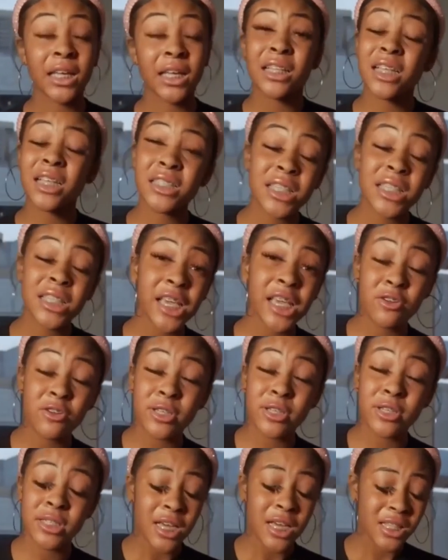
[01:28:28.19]
the
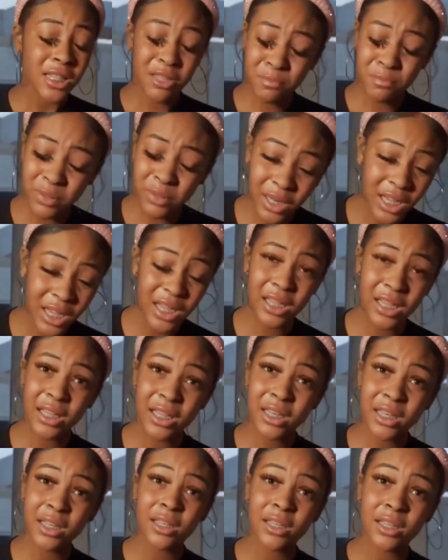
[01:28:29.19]
tears, the blood.
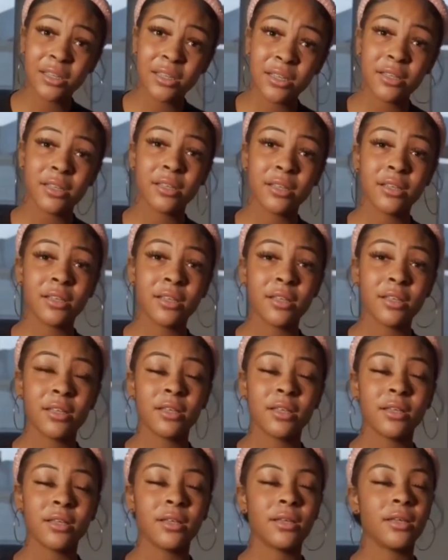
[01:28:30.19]

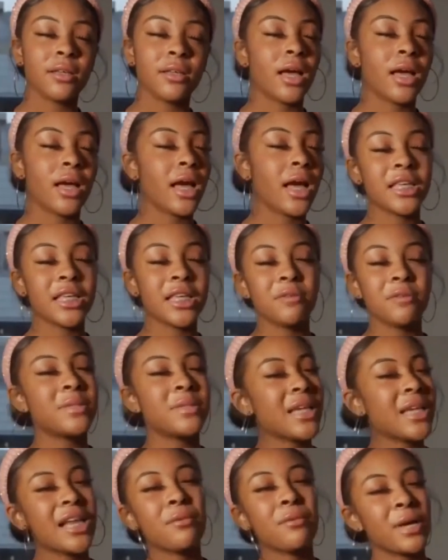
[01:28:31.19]
I keep telling